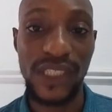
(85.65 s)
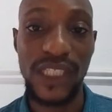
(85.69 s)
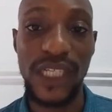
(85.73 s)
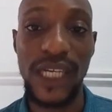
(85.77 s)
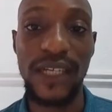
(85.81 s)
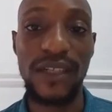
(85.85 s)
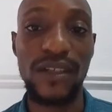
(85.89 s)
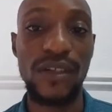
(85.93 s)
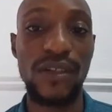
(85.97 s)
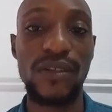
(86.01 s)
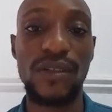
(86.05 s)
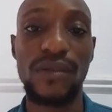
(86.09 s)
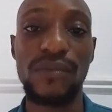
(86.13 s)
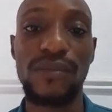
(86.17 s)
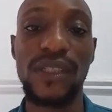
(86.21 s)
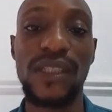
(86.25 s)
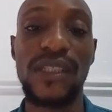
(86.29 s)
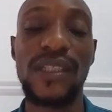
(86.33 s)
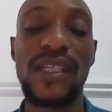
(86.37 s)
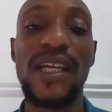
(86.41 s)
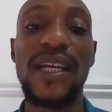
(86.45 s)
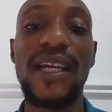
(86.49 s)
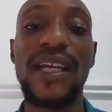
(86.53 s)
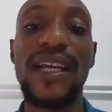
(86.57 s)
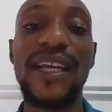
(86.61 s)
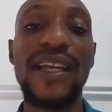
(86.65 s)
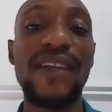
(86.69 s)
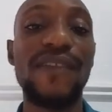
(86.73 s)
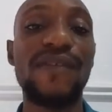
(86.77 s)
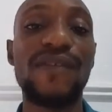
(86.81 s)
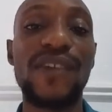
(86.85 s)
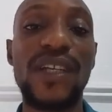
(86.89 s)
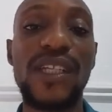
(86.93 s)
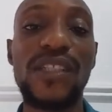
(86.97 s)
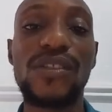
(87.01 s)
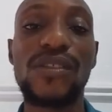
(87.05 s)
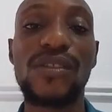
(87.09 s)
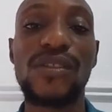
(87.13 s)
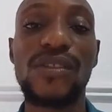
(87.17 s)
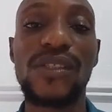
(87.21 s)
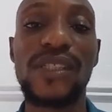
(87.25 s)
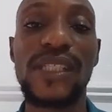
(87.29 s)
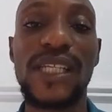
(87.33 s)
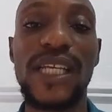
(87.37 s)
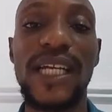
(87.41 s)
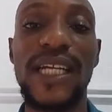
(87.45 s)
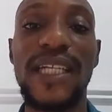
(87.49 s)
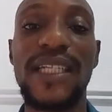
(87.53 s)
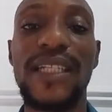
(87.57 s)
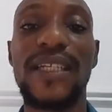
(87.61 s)
economies investors
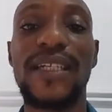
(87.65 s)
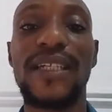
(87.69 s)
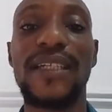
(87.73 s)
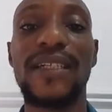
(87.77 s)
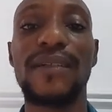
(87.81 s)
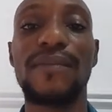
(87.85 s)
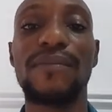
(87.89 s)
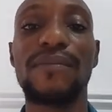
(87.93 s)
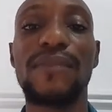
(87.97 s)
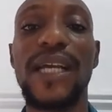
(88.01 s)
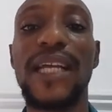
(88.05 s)
can um,